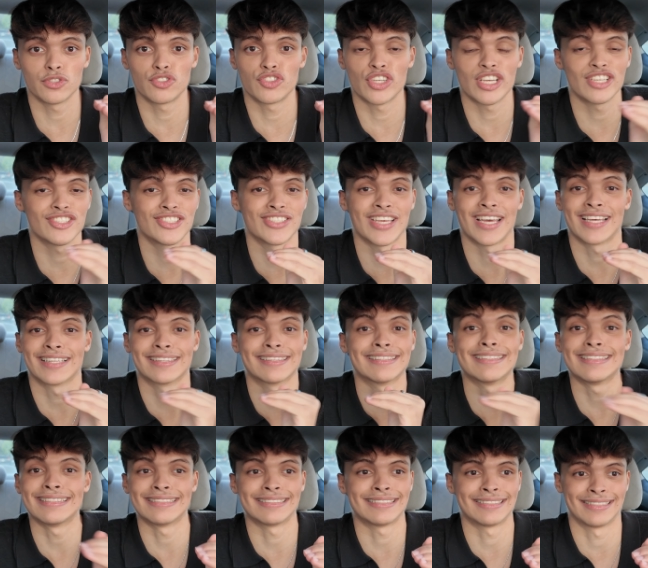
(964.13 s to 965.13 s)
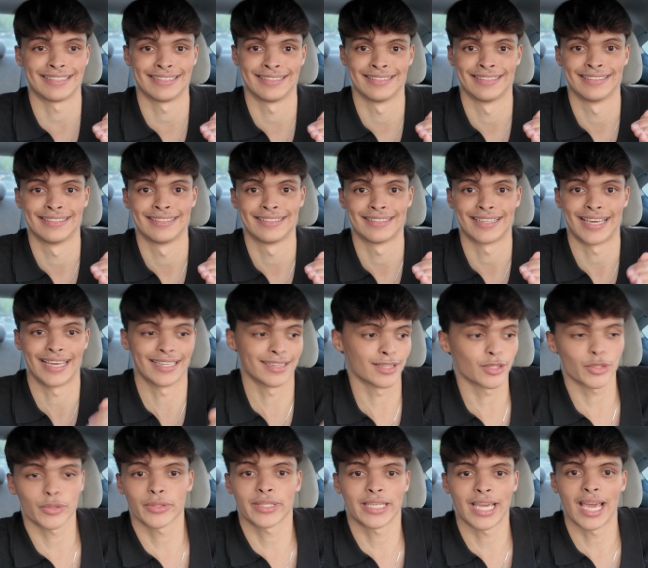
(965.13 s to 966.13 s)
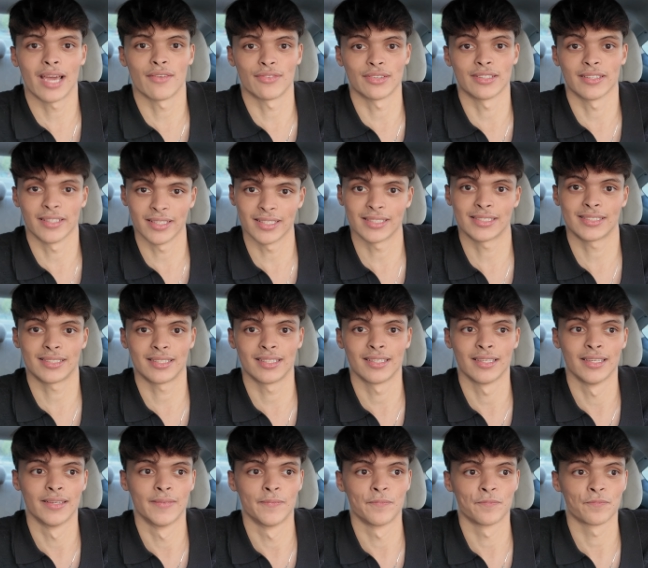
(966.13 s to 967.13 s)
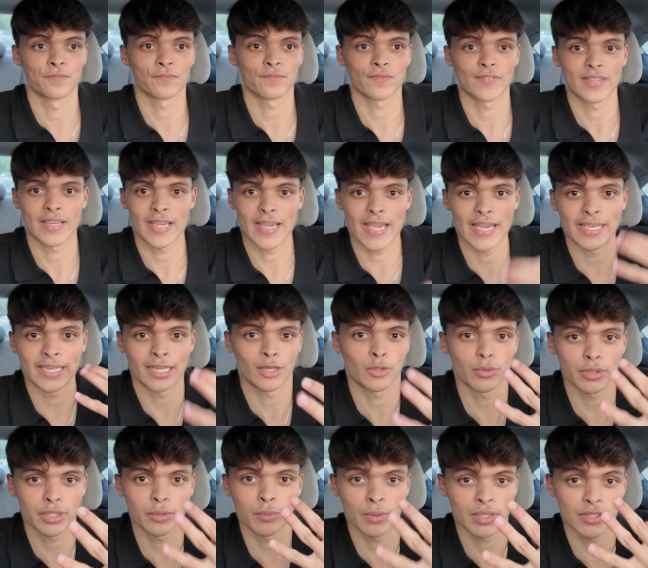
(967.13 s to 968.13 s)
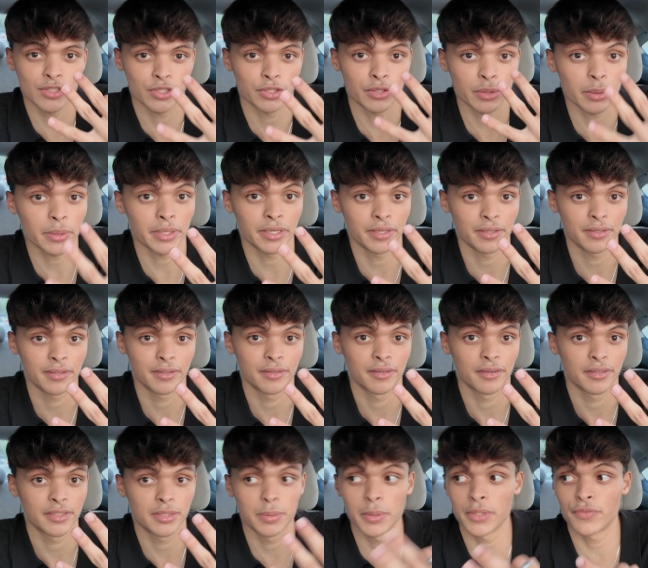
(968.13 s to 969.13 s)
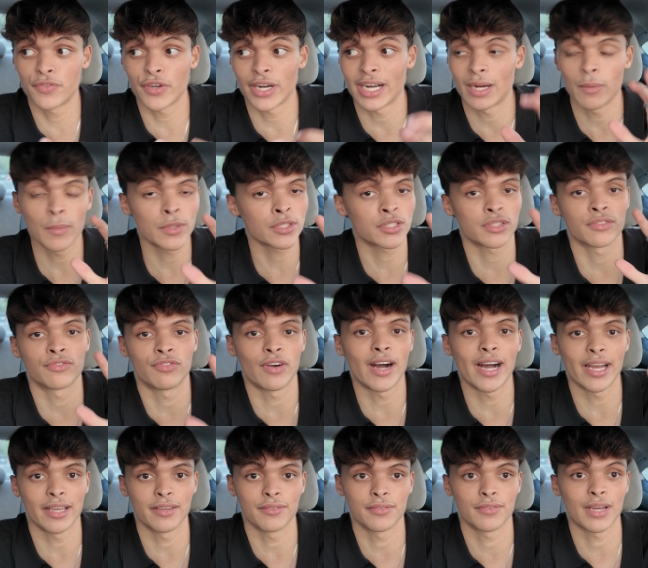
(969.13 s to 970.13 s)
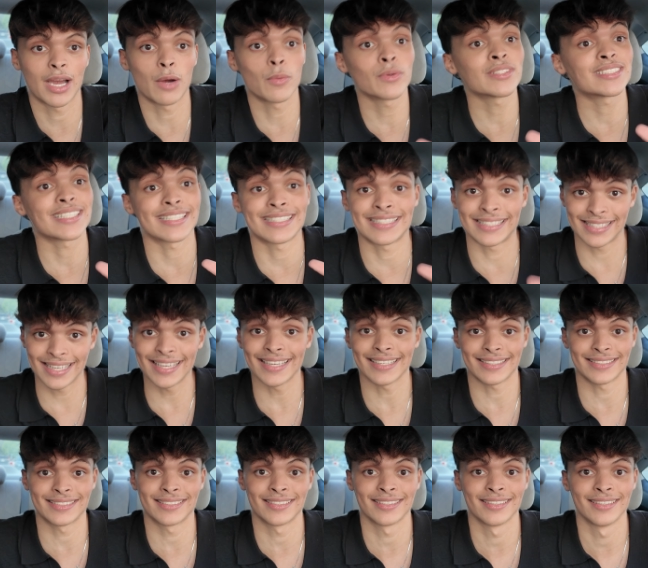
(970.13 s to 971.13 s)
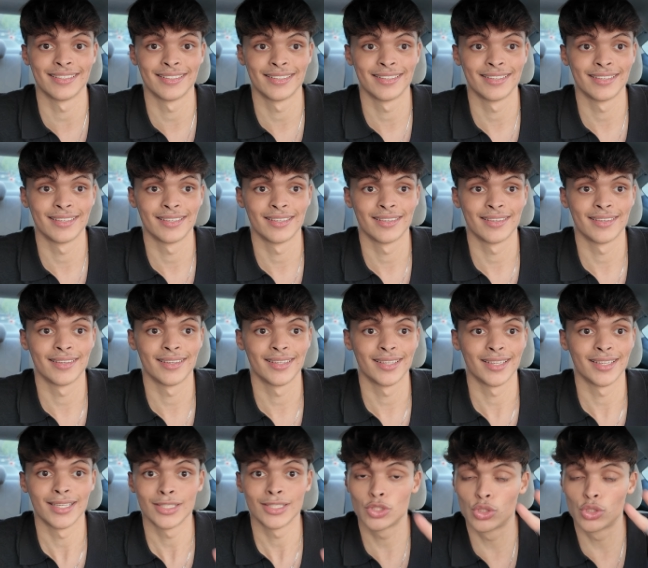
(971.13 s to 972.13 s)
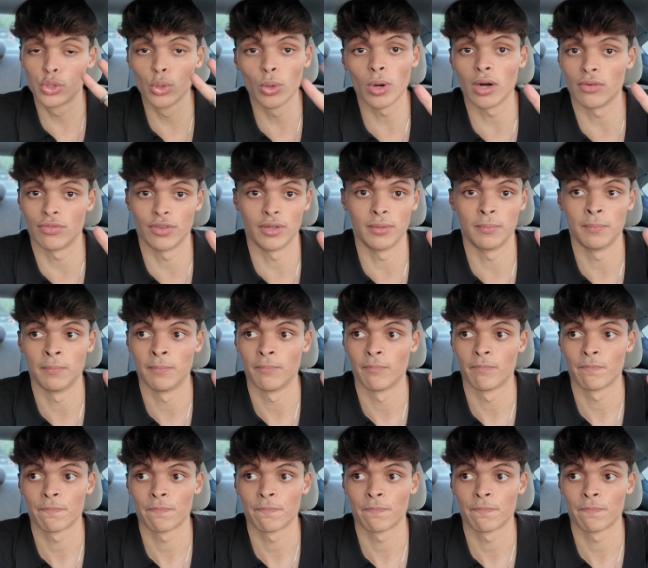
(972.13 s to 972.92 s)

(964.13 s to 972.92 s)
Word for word: food chains at least. I literally have a list. And I only went to three. To be fair, I went to five. I went to six. Two of them